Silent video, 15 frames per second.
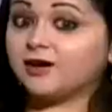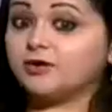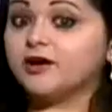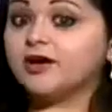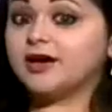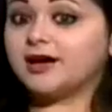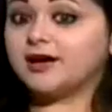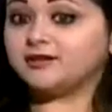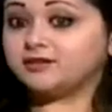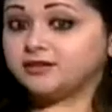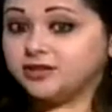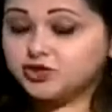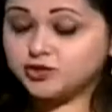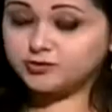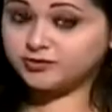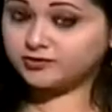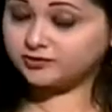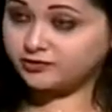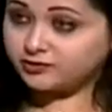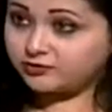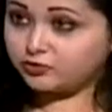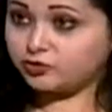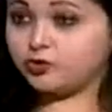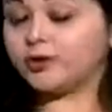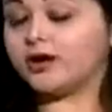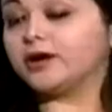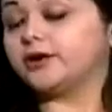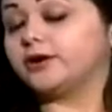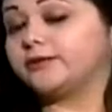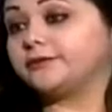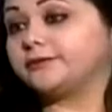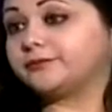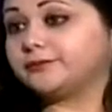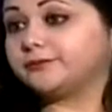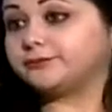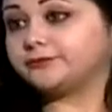now as Egypt is in this new era?